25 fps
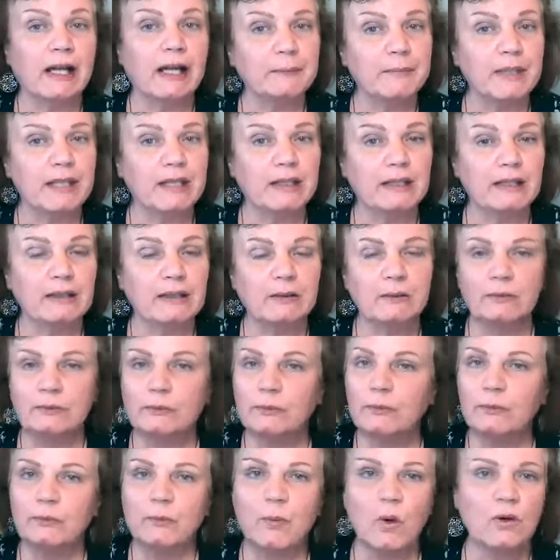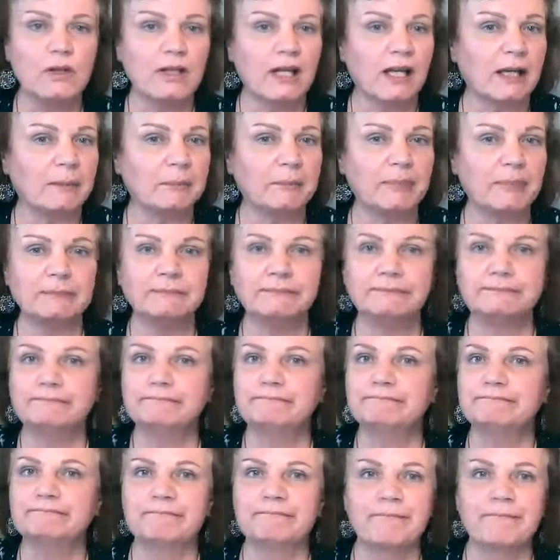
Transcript: he woke up and